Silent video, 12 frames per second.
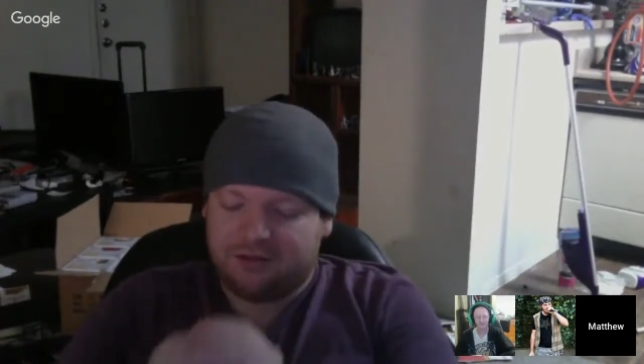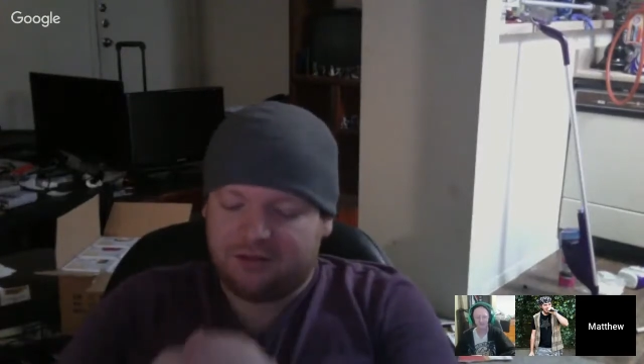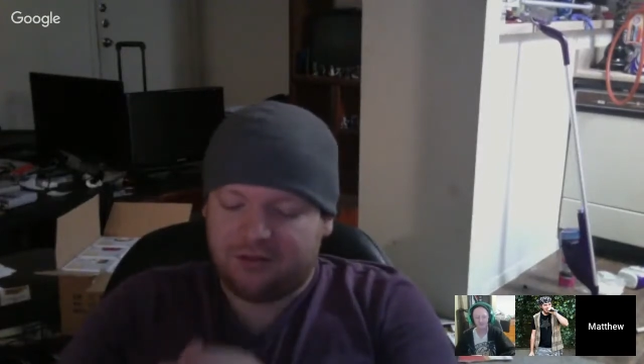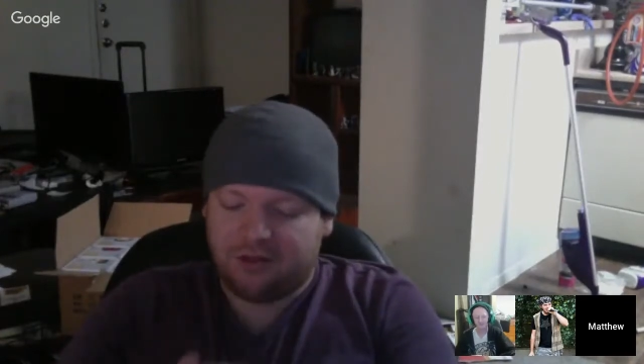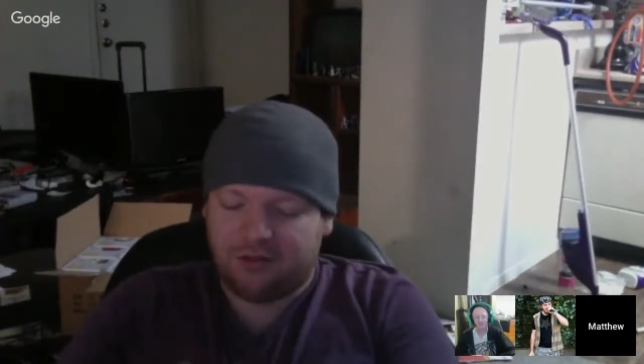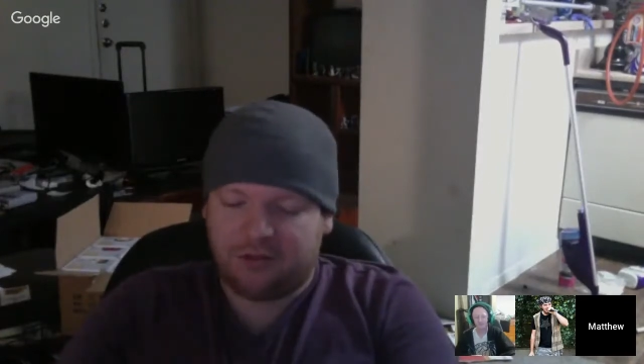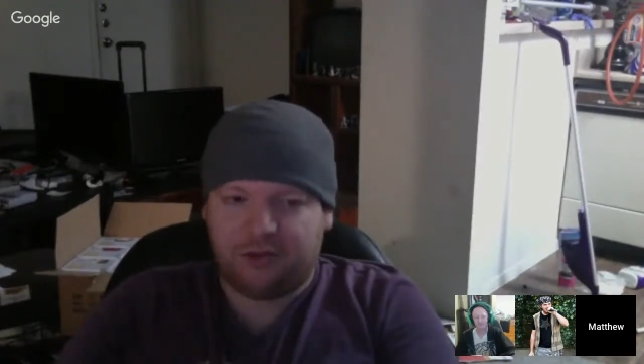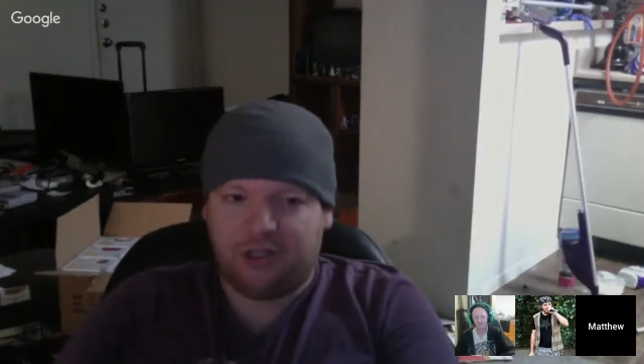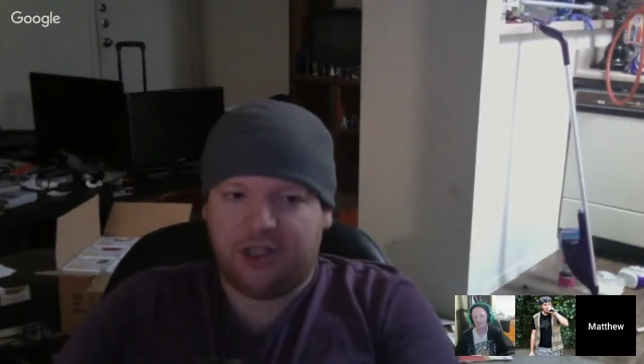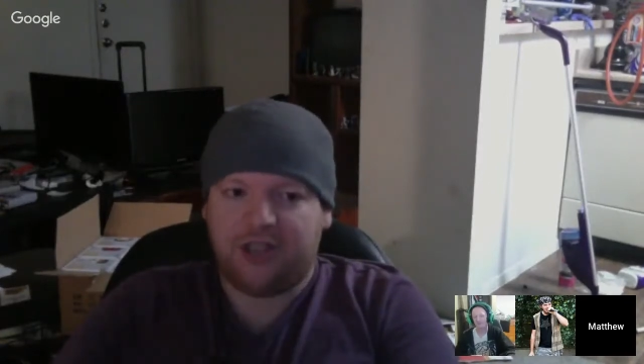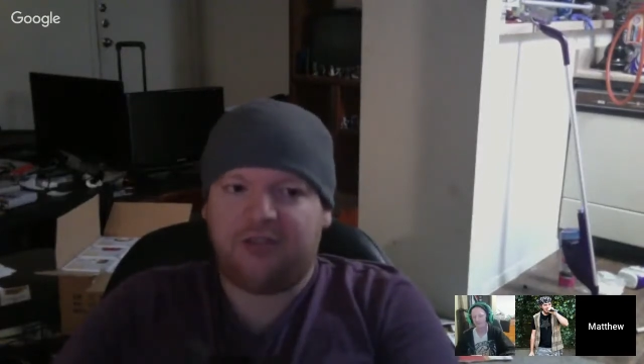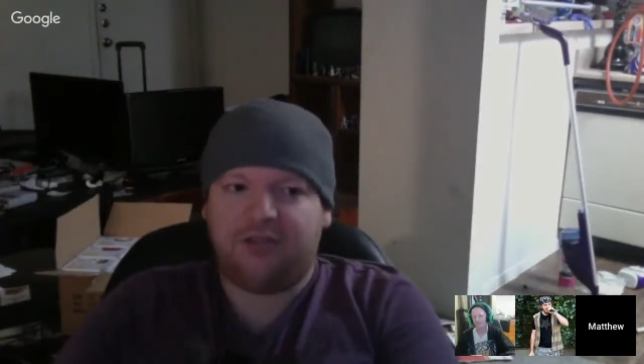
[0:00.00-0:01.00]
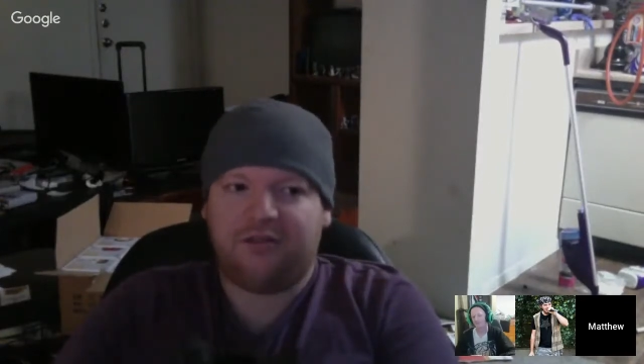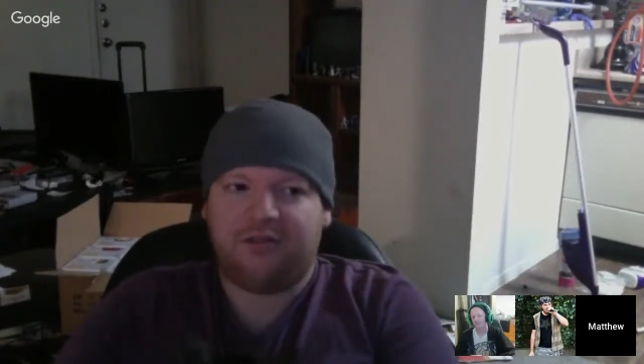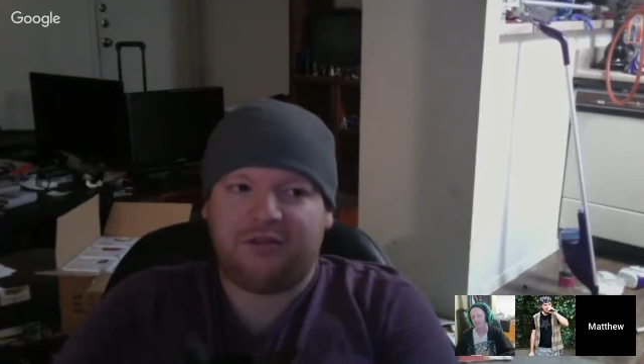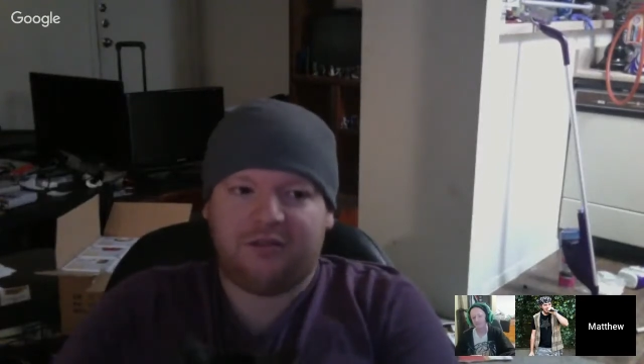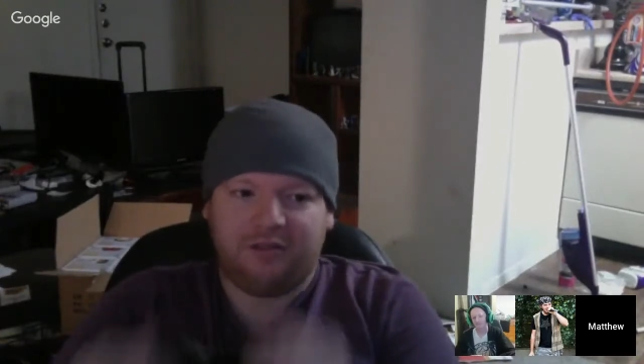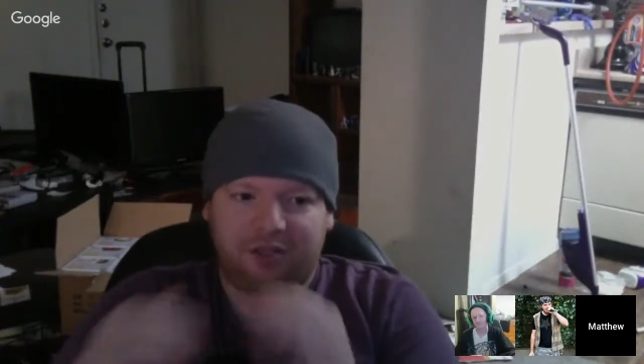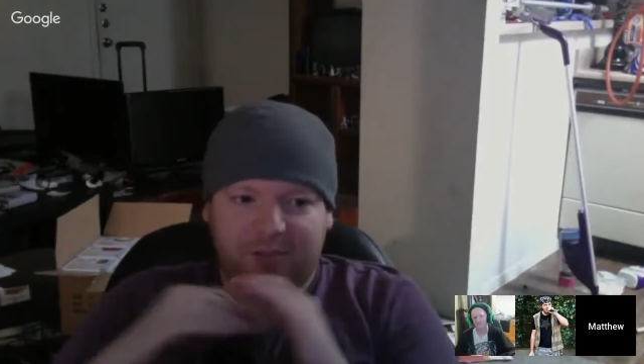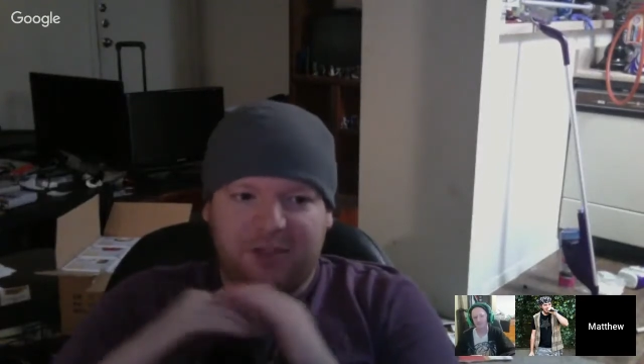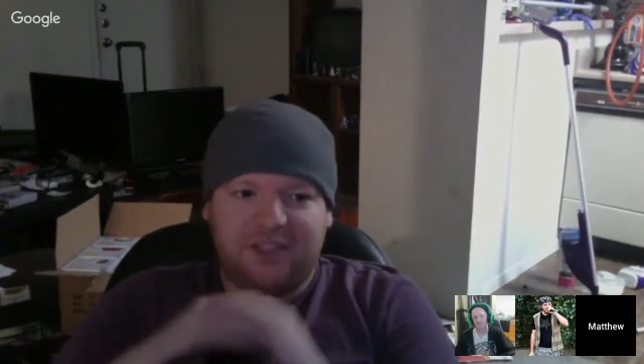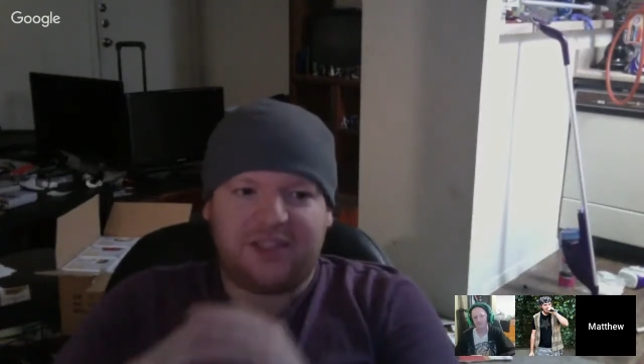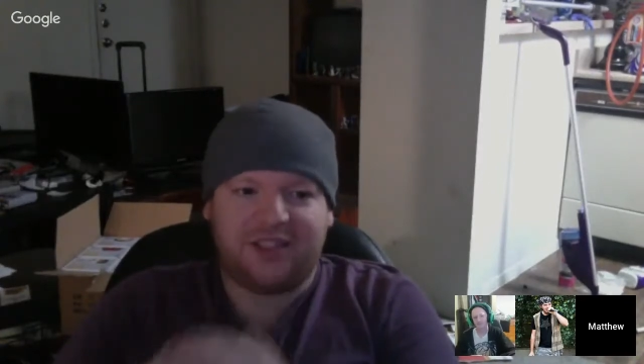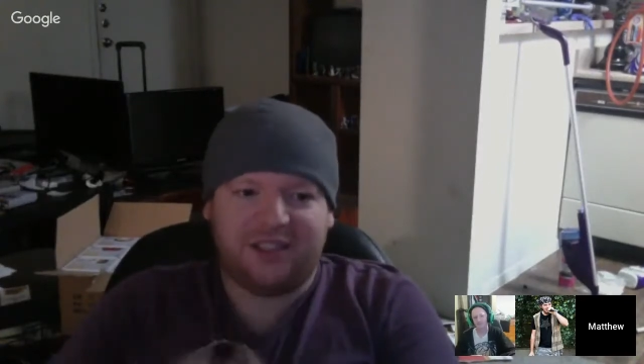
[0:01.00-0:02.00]
Or Roy. They're
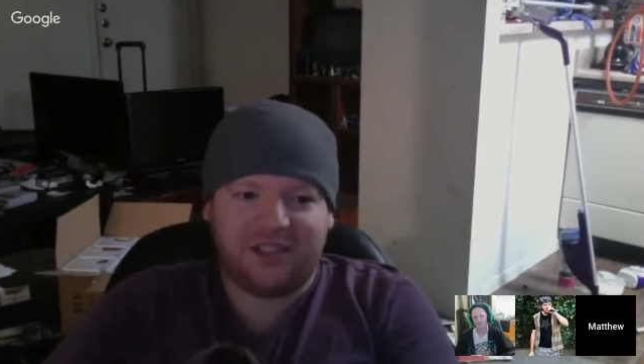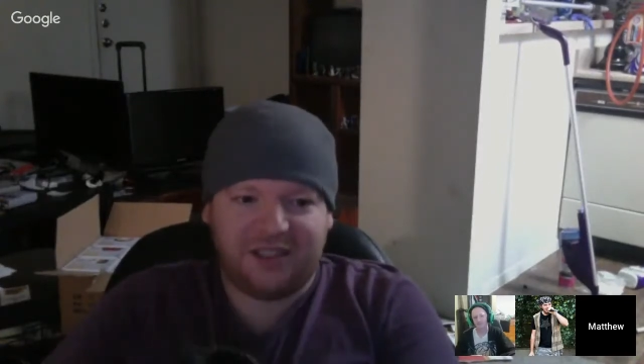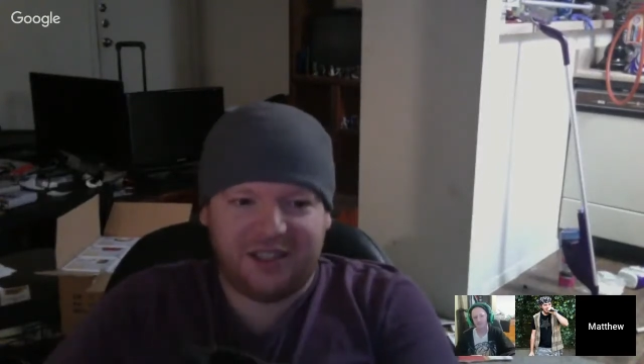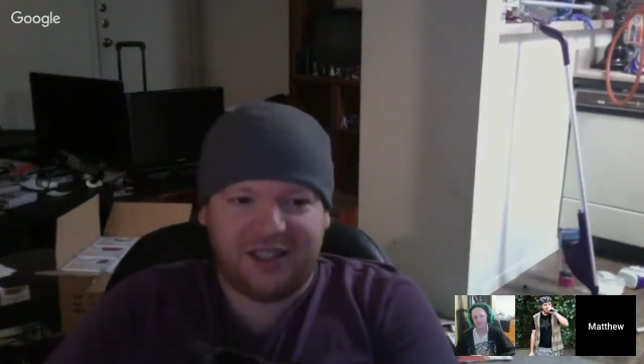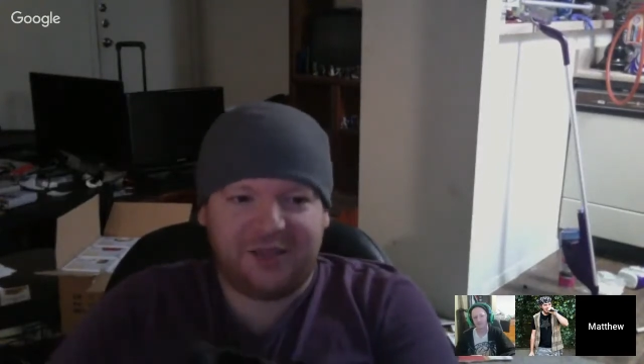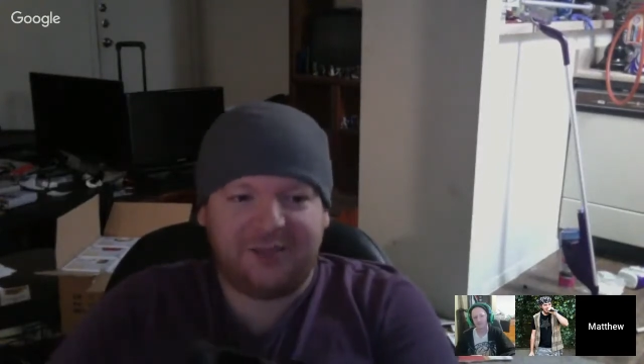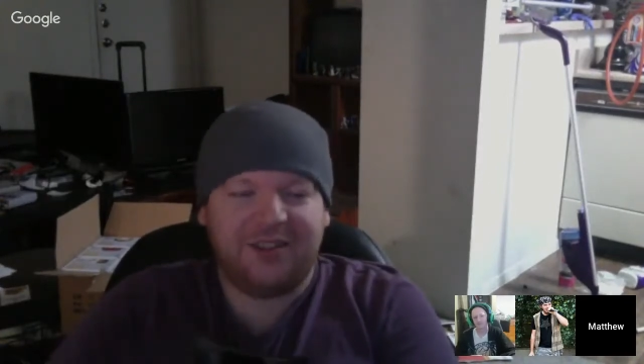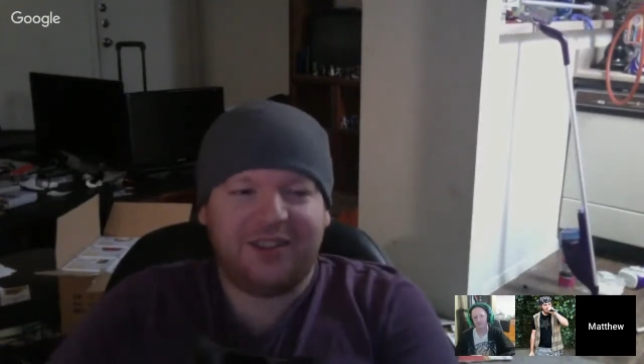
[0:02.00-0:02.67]
basically the same.